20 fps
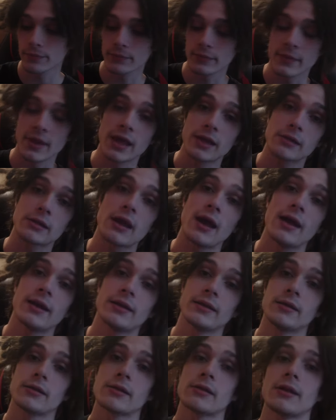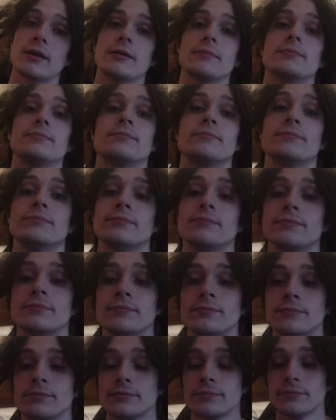That's kinda insane.
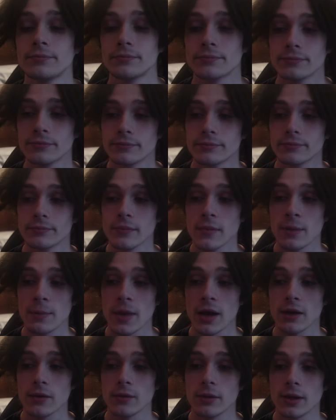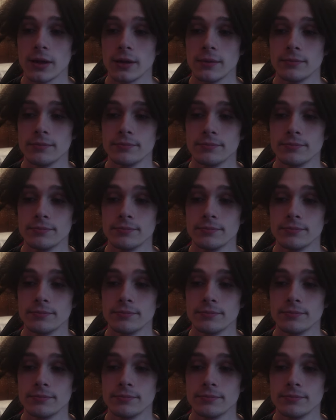I'm not gonna lie.